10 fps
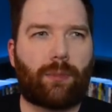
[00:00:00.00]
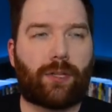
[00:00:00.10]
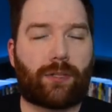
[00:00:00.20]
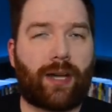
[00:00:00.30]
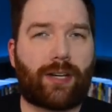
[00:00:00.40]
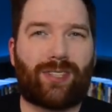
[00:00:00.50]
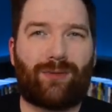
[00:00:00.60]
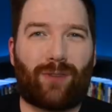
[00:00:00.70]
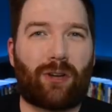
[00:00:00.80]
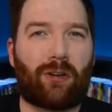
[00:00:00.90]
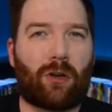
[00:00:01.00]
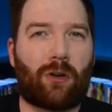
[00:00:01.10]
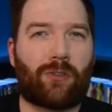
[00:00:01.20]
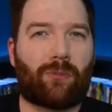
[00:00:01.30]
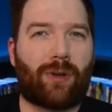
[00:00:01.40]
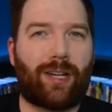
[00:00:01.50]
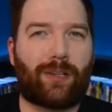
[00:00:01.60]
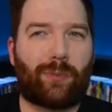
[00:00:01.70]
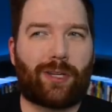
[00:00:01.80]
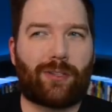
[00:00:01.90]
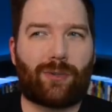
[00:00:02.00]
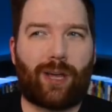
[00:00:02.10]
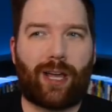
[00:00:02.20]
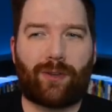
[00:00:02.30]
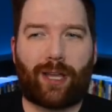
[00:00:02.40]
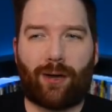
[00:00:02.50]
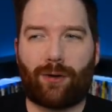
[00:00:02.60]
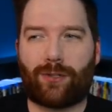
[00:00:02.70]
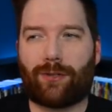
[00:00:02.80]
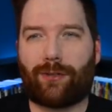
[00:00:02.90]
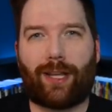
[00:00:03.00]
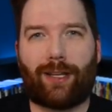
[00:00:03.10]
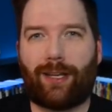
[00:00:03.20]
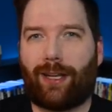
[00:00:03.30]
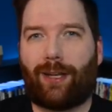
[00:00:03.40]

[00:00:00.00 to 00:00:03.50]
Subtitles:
but they're actually very hard to write, because you have a character that